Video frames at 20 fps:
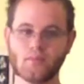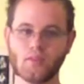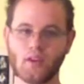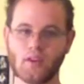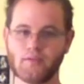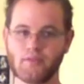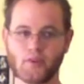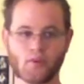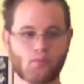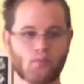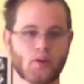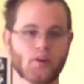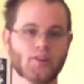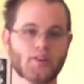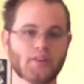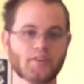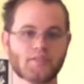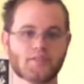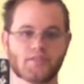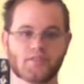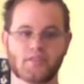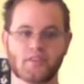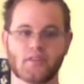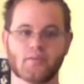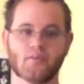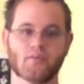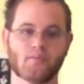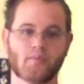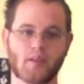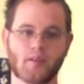if you're willing to deal
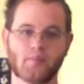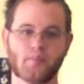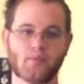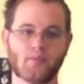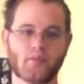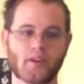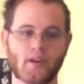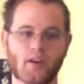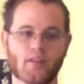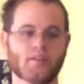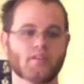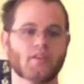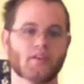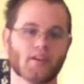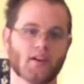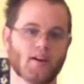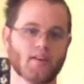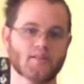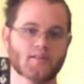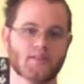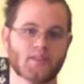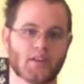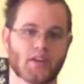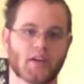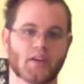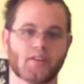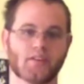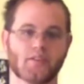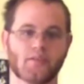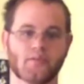with people yelling and cussing at
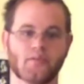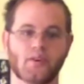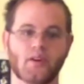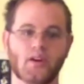you,